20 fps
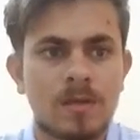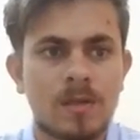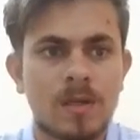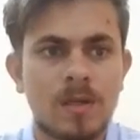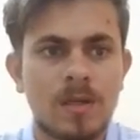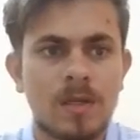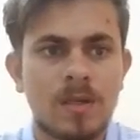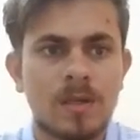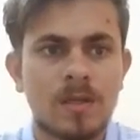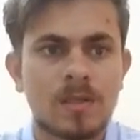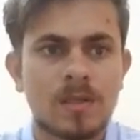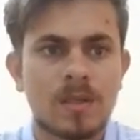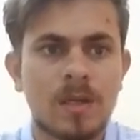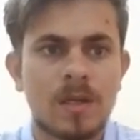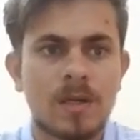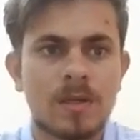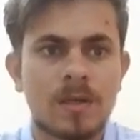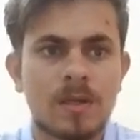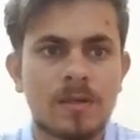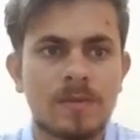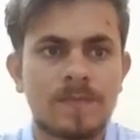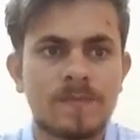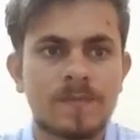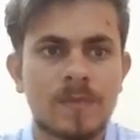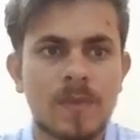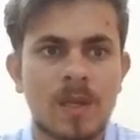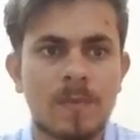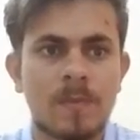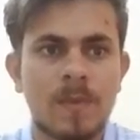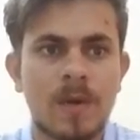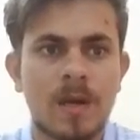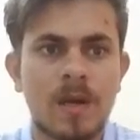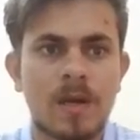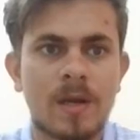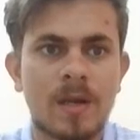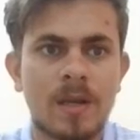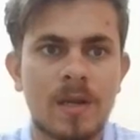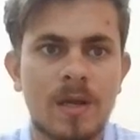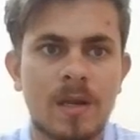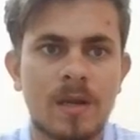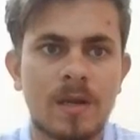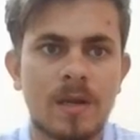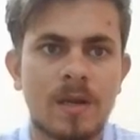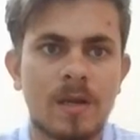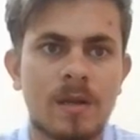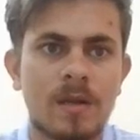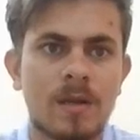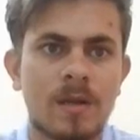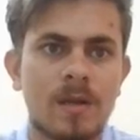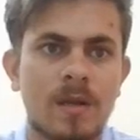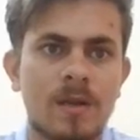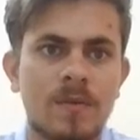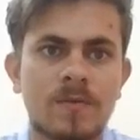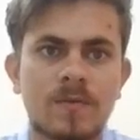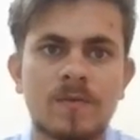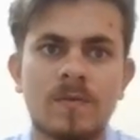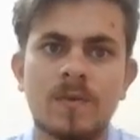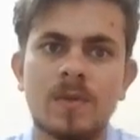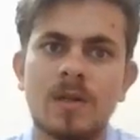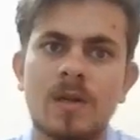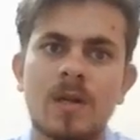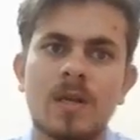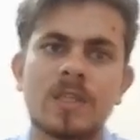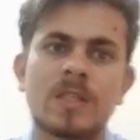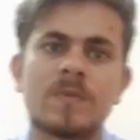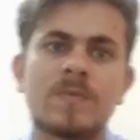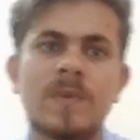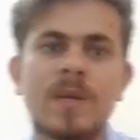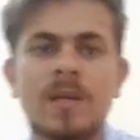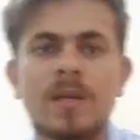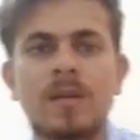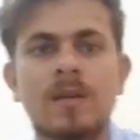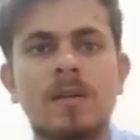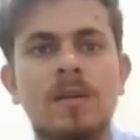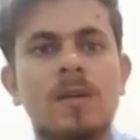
Three years later, Betty Annie lives with her husband,